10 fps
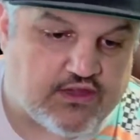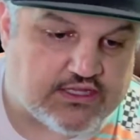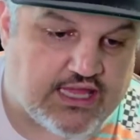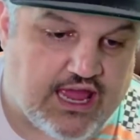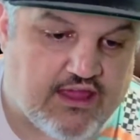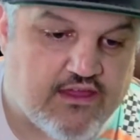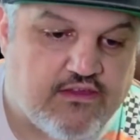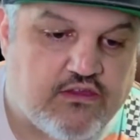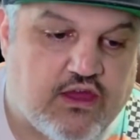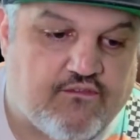like that.
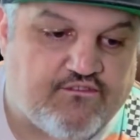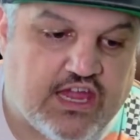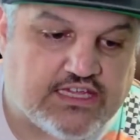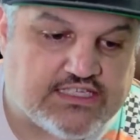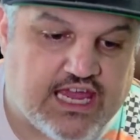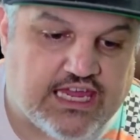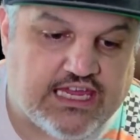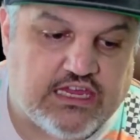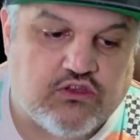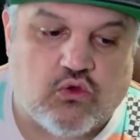You have face
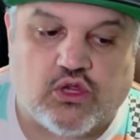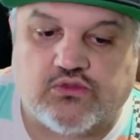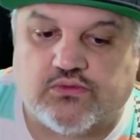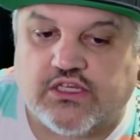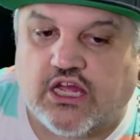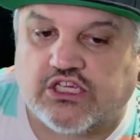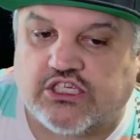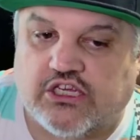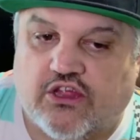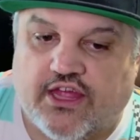AE, noise
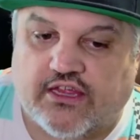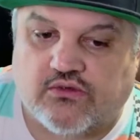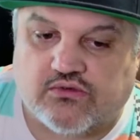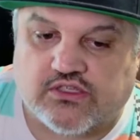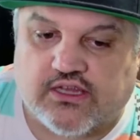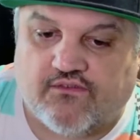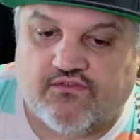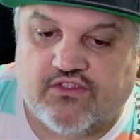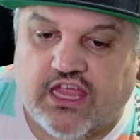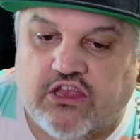reduction, and all that cool stuff.
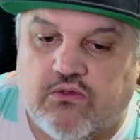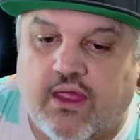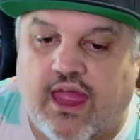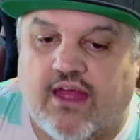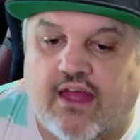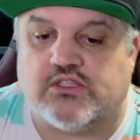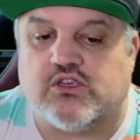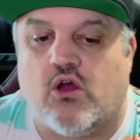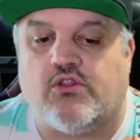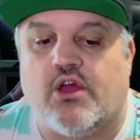Then you have what's
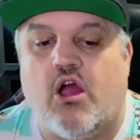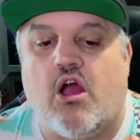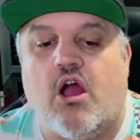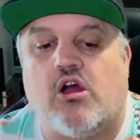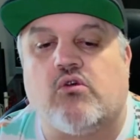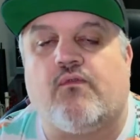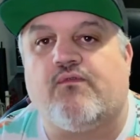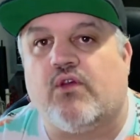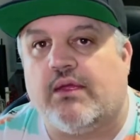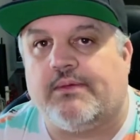called auto
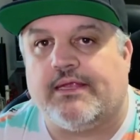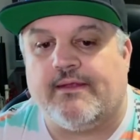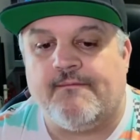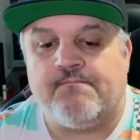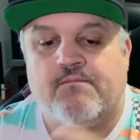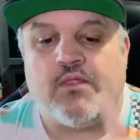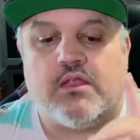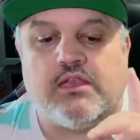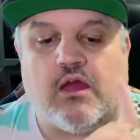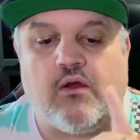framing.
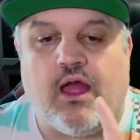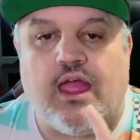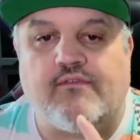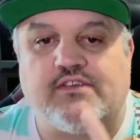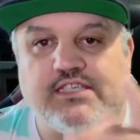Now I have a